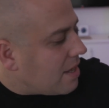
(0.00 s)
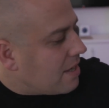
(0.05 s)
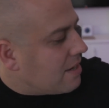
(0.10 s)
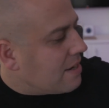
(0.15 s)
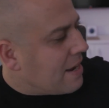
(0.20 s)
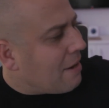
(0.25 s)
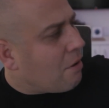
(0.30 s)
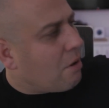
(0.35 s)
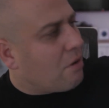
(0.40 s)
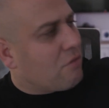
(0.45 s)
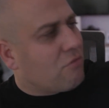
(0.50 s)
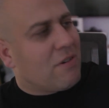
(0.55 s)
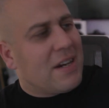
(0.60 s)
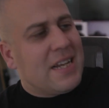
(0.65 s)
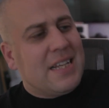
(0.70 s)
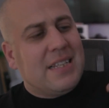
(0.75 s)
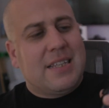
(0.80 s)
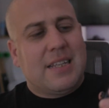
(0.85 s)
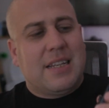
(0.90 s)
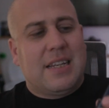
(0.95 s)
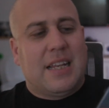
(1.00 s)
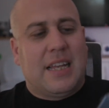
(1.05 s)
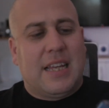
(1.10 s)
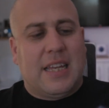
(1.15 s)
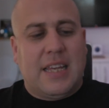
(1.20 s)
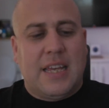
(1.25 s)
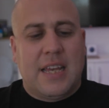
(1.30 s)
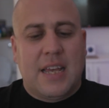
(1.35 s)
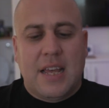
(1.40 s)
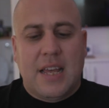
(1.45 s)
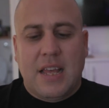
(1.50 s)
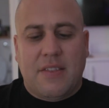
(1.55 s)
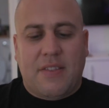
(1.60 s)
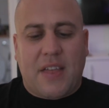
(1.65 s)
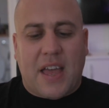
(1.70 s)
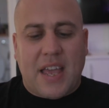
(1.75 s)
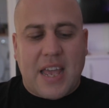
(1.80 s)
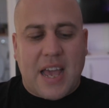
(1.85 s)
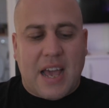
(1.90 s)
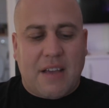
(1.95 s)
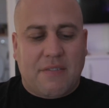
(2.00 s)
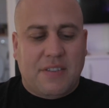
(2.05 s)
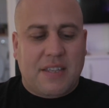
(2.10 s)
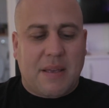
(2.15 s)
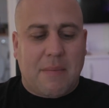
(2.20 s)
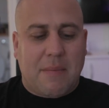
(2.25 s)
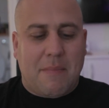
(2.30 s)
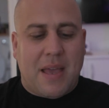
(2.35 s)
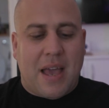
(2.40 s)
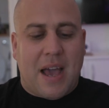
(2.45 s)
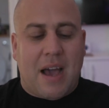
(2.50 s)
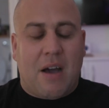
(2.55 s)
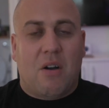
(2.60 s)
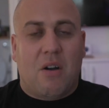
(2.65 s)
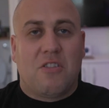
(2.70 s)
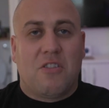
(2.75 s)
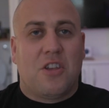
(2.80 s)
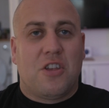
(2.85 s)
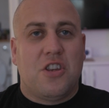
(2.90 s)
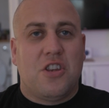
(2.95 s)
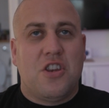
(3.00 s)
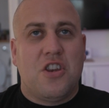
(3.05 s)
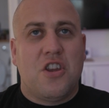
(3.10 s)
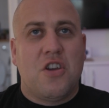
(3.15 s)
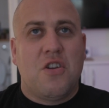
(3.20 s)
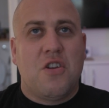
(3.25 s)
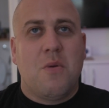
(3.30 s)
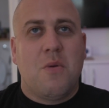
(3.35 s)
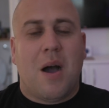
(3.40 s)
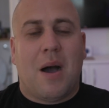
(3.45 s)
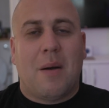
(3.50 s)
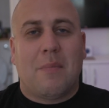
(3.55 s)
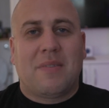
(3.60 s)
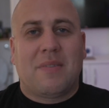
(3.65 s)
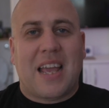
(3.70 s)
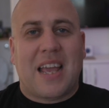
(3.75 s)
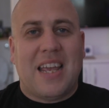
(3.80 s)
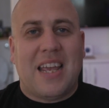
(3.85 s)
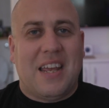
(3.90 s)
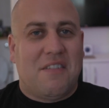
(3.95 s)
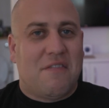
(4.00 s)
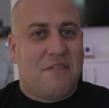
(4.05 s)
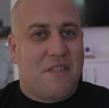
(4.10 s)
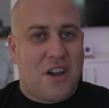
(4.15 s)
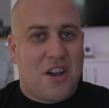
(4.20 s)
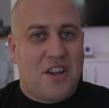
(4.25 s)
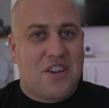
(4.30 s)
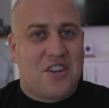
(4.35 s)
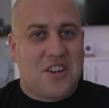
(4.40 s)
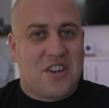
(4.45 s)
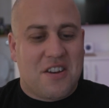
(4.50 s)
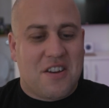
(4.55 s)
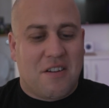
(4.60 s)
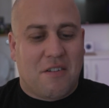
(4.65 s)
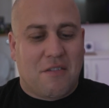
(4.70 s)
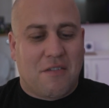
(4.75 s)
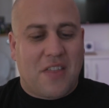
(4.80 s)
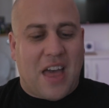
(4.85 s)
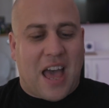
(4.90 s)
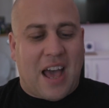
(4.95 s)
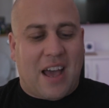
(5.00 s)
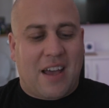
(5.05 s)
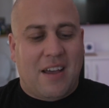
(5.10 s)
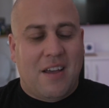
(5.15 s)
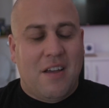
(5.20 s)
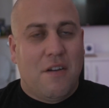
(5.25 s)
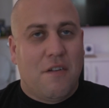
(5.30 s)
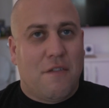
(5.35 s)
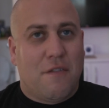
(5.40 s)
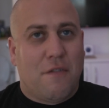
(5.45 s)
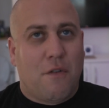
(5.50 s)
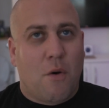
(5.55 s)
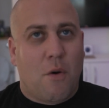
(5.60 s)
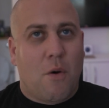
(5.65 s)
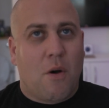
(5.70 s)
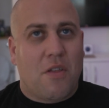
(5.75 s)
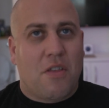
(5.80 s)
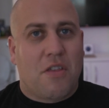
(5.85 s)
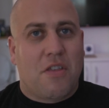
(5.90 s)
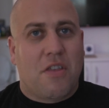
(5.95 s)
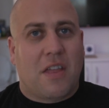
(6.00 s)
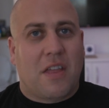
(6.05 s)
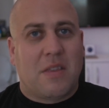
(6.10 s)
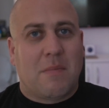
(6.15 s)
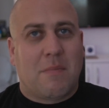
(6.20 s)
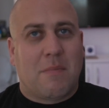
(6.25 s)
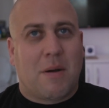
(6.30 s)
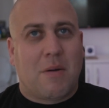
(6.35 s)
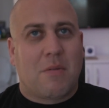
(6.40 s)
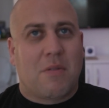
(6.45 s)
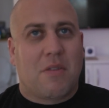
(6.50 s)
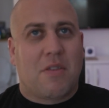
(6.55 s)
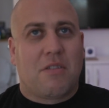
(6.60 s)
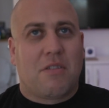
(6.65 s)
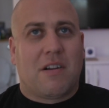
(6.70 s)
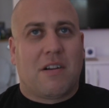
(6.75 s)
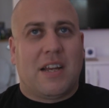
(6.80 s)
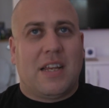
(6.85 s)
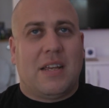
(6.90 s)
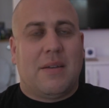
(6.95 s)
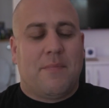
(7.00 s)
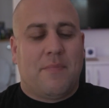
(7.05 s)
Now, recently, they have sent me out the new updated version of that for Thunderbolt 3.